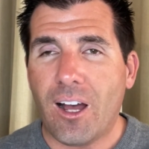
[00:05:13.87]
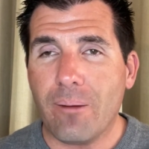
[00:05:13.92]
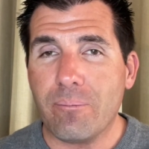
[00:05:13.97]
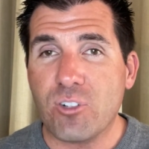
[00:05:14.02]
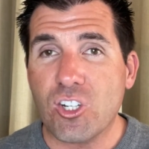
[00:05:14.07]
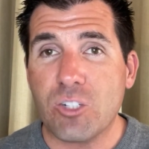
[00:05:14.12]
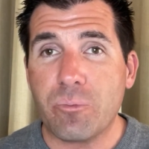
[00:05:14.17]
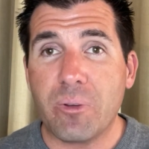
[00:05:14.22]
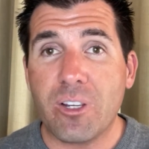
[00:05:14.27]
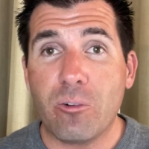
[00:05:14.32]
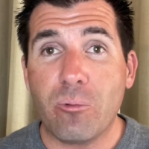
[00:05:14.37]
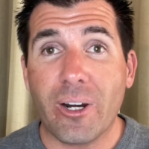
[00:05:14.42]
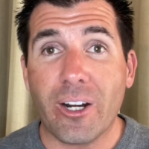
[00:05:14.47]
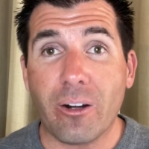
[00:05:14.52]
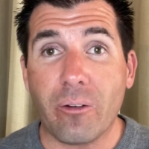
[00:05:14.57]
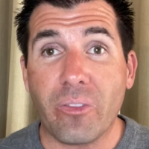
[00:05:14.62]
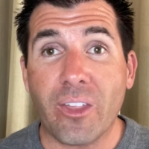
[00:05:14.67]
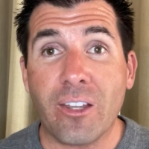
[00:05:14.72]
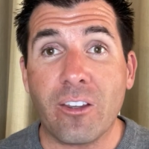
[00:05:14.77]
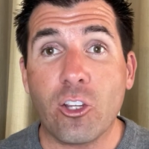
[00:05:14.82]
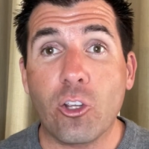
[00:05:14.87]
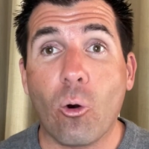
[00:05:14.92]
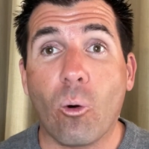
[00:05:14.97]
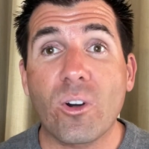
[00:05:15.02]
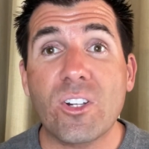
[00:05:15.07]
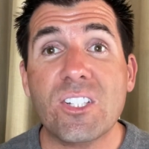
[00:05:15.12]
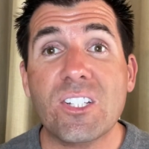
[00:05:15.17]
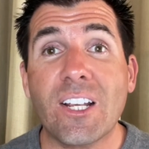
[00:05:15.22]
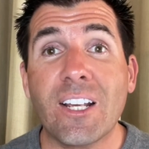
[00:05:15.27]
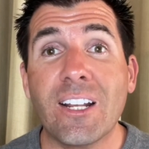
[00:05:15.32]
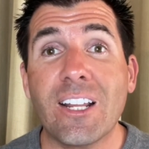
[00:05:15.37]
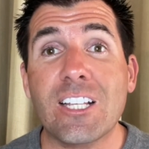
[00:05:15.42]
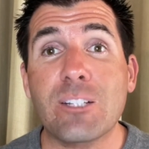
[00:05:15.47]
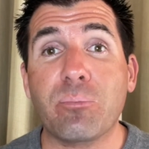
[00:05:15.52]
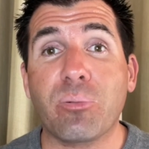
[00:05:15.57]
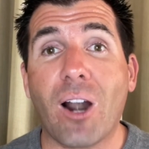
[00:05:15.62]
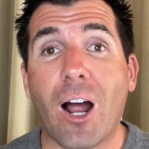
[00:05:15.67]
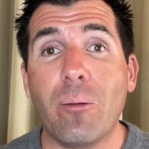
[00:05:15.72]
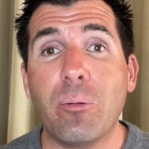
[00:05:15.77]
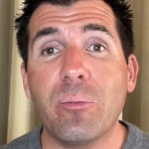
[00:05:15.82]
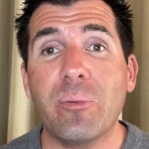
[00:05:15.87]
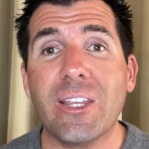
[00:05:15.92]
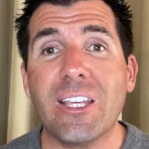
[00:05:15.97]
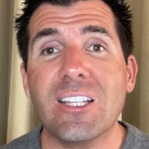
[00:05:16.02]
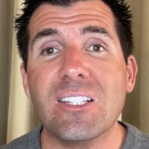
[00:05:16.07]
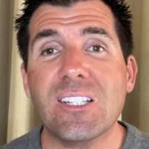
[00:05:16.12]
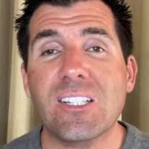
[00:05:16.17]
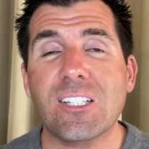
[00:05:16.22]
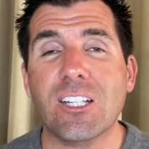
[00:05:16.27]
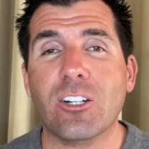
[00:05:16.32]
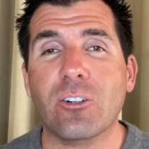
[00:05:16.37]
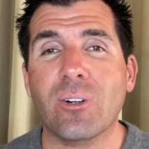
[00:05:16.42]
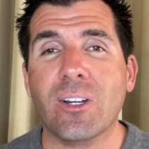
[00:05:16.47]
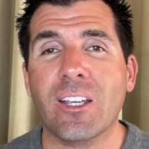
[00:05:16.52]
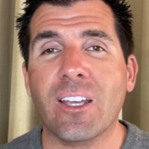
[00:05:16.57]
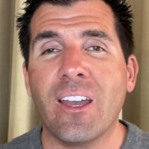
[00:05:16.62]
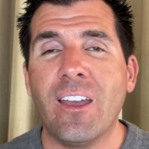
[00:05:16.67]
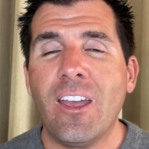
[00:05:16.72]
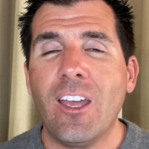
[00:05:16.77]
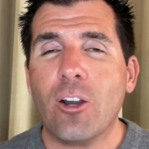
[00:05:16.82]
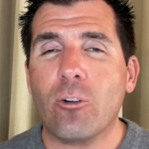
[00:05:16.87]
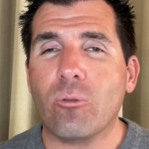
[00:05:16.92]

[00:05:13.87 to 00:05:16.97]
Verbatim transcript: just be aware that your state is probably considering